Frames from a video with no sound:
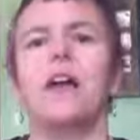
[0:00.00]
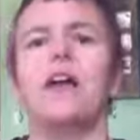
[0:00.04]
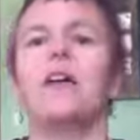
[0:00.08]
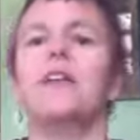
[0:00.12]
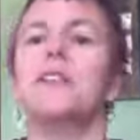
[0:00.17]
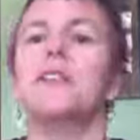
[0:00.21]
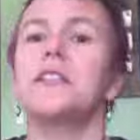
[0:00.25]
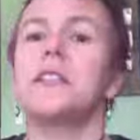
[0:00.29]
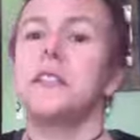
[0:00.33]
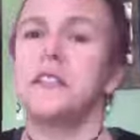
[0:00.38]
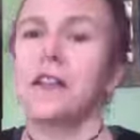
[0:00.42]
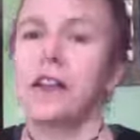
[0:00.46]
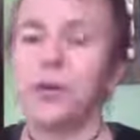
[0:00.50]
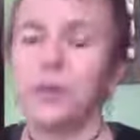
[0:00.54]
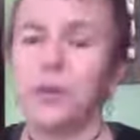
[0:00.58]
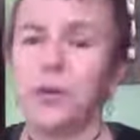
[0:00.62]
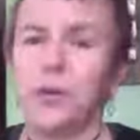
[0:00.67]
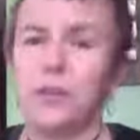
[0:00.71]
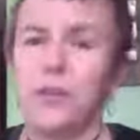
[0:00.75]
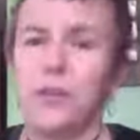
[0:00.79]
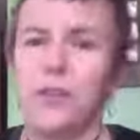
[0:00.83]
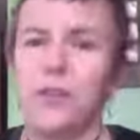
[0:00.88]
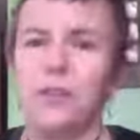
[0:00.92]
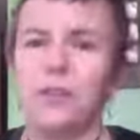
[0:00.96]

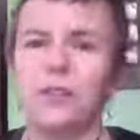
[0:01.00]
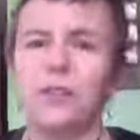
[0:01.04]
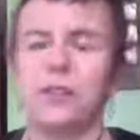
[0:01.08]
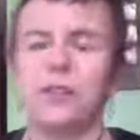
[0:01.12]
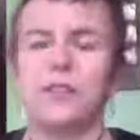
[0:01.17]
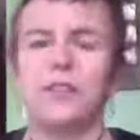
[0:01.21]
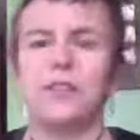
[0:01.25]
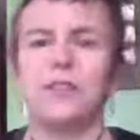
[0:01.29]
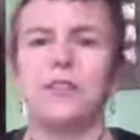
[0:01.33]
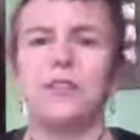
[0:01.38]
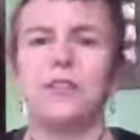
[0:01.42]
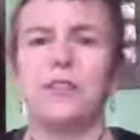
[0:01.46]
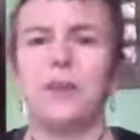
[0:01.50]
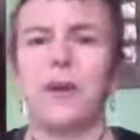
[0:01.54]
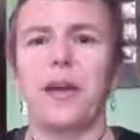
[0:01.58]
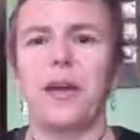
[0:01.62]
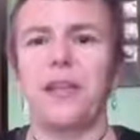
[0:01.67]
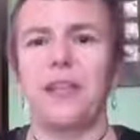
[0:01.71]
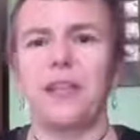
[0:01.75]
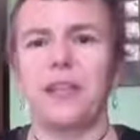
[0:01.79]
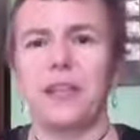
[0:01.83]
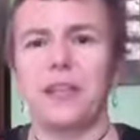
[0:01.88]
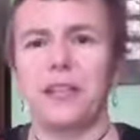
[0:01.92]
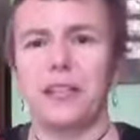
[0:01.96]
stubborn and you need to pay
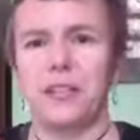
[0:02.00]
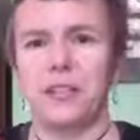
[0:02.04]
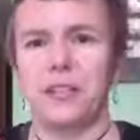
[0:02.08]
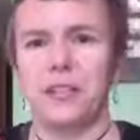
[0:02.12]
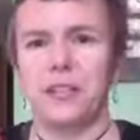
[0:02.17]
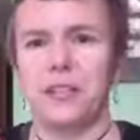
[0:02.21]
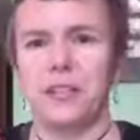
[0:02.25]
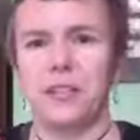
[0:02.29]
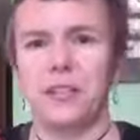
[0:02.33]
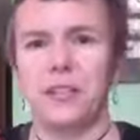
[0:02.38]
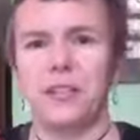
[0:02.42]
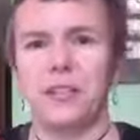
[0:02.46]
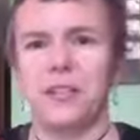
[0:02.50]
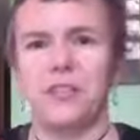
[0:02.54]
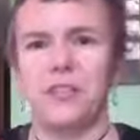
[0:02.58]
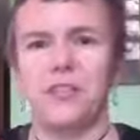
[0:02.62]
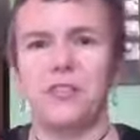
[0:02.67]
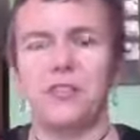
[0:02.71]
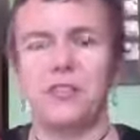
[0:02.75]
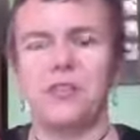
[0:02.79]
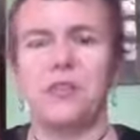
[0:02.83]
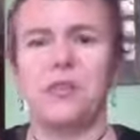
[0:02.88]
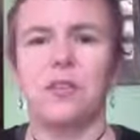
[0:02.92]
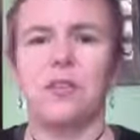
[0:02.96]
attention
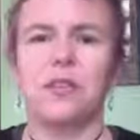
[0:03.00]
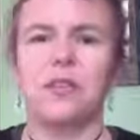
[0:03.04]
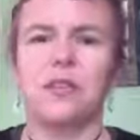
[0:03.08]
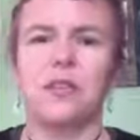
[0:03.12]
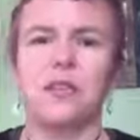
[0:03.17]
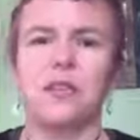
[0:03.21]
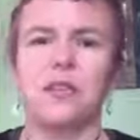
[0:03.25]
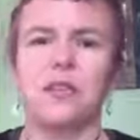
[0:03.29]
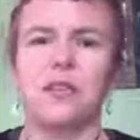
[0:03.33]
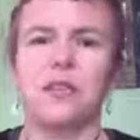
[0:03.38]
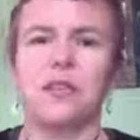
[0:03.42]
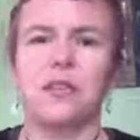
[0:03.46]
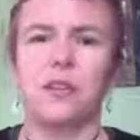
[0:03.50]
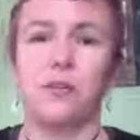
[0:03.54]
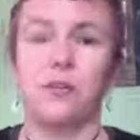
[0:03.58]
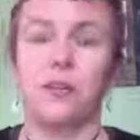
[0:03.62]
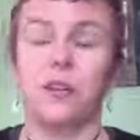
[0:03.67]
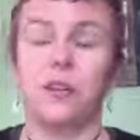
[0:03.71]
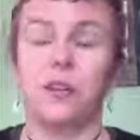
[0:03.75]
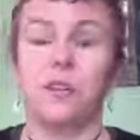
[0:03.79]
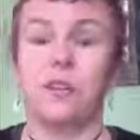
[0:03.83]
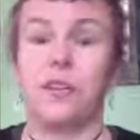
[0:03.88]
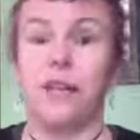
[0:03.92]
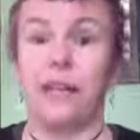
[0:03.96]
to things like what you're